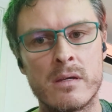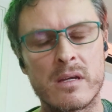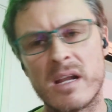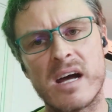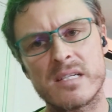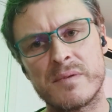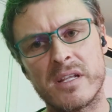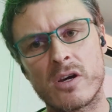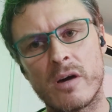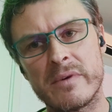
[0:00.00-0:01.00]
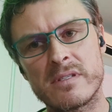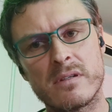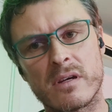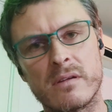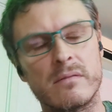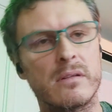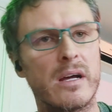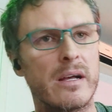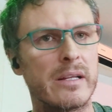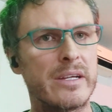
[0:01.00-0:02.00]
You can ask me in the comments and I can
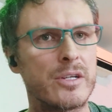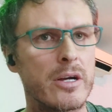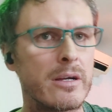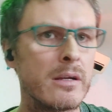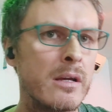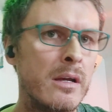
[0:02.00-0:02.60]
let you know.